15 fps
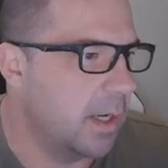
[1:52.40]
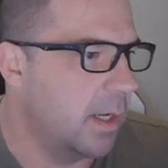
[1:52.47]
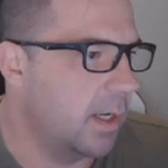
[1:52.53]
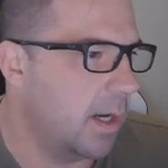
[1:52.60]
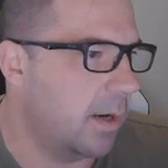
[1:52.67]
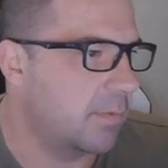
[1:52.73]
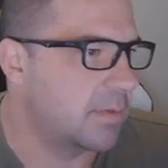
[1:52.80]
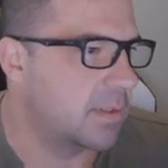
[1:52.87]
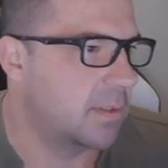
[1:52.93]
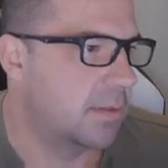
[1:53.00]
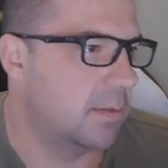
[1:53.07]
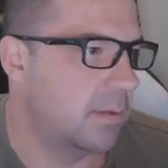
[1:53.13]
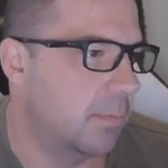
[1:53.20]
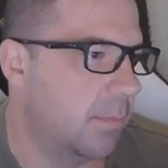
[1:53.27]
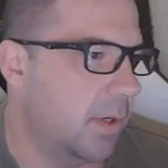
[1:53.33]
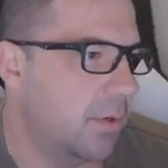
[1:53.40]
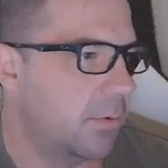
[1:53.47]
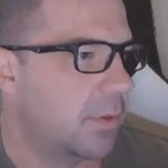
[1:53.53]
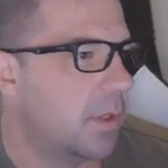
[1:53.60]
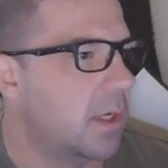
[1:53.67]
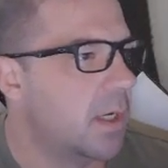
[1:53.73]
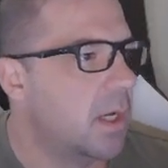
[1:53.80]
and I was listening to
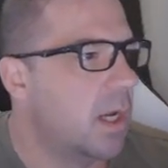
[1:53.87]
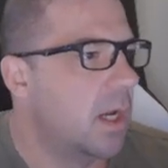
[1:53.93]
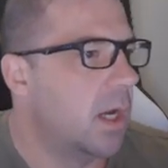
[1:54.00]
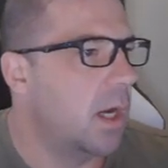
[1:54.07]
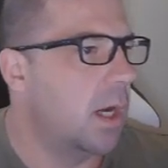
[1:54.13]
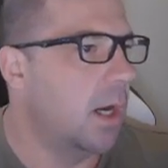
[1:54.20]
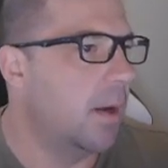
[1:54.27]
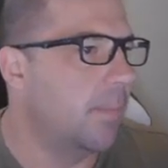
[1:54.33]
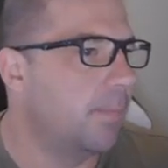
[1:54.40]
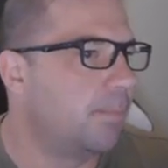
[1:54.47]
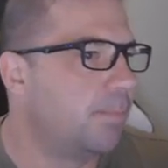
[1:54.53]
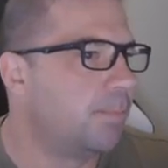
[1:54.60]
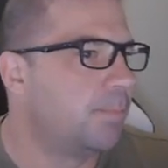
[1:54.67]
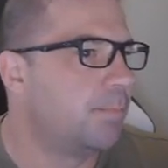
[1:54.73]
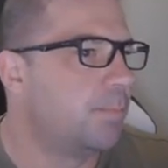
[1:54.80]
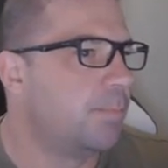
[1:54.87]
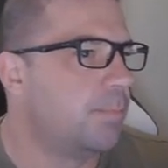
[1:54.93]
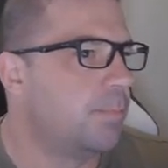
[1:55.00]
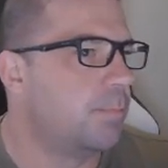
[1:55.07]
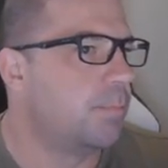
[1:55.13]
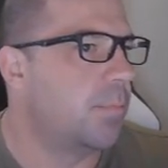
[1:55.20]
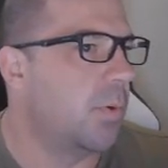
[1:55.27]
both.
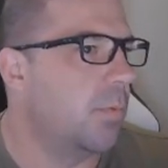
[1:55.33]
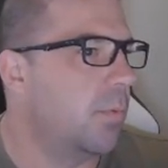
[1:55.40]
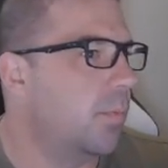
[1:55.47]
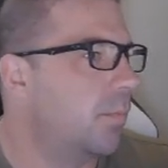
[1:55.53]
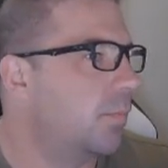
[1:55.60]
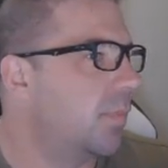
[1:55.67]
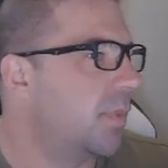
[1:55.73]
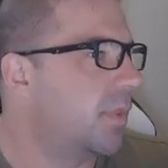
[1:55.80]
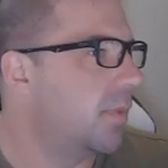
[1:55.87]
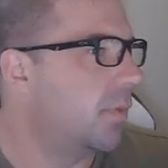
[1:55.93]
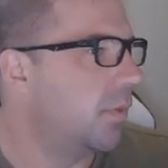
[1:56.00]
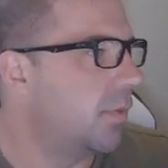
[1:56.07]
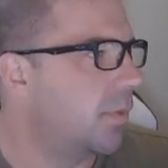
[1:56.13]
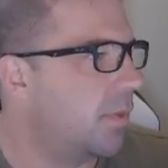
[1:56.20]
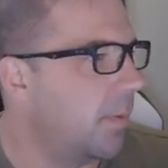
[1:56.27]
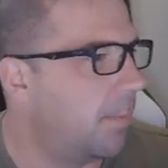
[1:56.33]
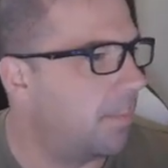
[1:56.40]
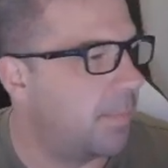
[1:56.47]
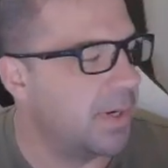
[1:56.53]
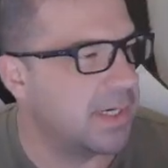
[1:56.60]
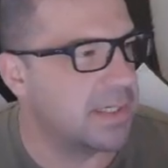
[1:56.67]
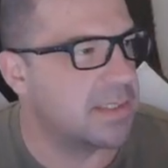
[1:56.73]
But the
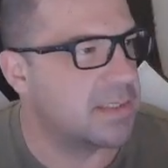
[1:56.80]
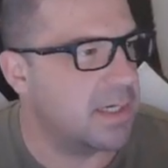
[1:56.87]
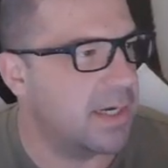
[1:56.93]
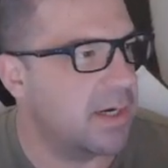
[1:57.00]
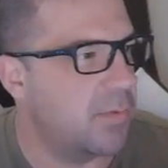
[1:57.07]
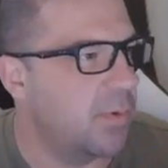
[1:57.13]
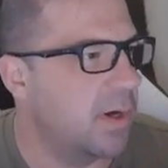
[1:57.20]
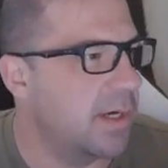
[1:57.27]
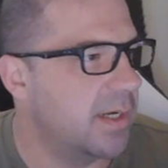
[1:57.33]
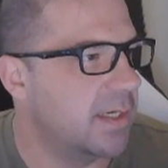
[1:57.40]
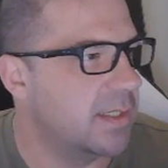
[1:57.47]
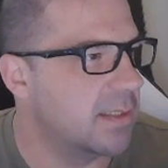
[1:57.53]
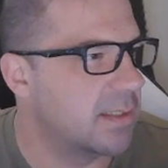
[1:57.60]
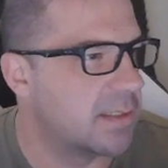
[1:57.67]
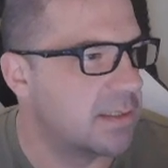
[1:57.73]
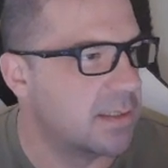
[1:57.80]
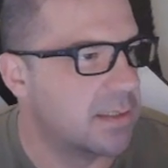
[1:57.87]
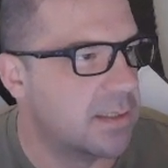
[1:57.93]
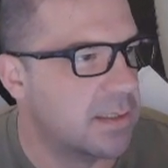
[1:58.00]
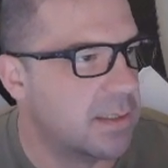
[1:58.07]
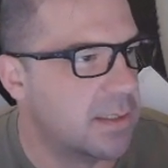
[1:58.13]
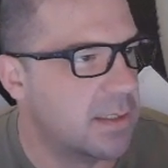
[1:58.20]
biggest takeaway is
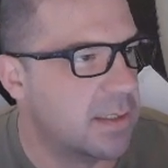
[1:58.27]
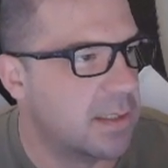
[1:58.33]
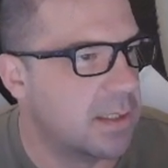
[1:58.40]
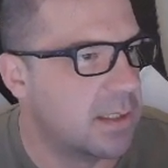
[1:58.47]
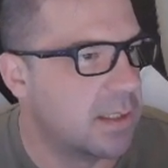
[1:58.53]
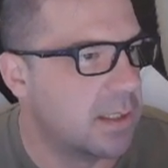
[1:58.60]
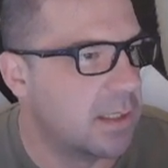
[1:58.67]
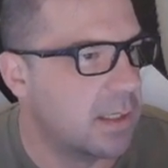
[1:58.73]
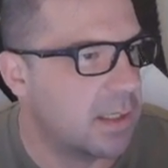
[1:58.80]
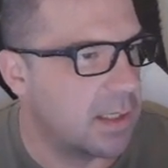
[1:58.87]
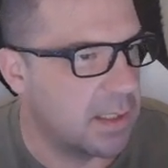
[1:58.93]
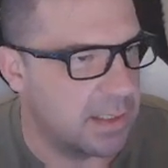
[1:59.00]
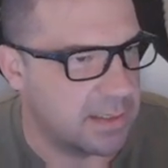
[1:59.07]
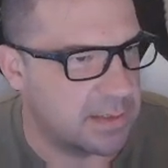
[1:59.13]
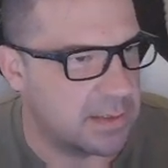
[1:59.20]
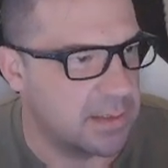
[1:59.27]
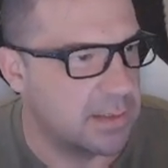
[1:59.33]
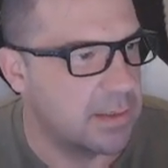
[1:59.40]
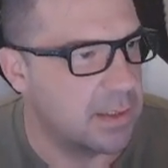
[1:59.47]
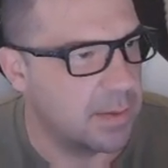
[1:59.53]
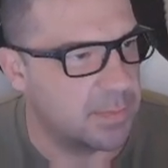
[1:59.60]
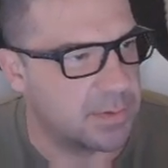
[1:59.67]

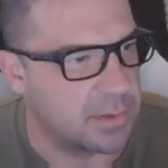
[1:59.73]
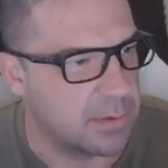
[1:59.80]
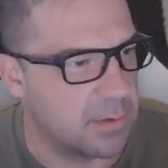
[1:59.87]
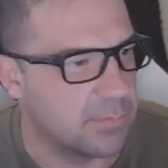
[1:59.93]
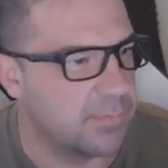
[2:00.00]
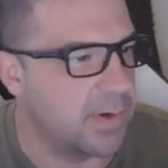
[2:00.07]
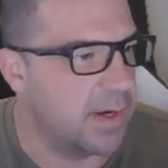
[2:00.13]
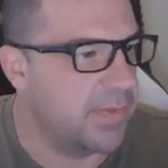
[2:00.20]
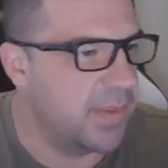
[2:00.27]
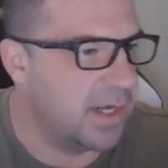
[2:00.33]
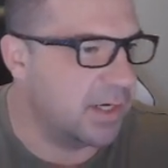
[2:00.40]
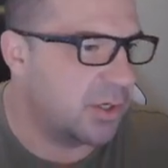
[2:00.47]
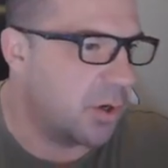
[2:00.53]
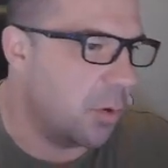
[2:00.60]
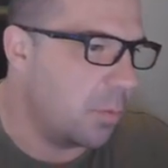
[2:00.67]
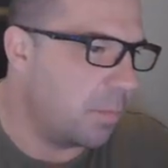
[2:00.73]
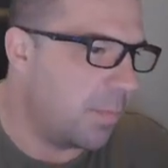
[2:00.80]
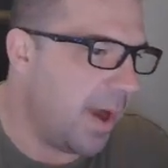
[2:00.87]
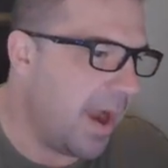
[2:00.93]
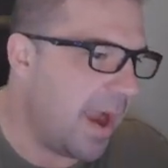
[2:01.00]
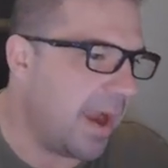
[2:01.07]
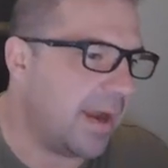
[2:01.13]
listen, observe, and then go
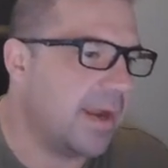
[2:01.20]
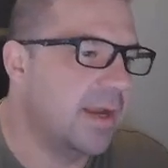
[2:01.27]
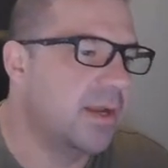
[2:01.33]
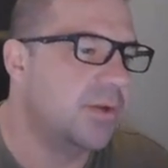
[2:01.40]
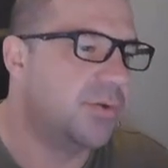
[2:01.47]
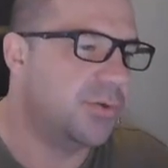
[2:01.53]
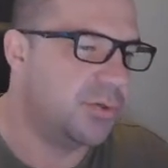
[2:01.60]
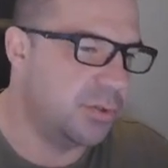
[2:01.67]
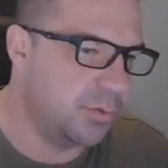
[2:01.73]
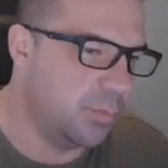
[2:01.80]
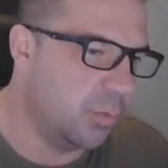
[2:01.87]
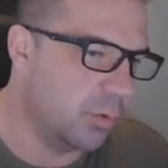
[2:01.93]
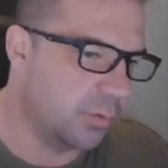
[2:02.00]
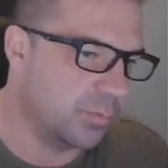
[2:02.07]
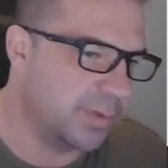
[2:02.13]
back. Do more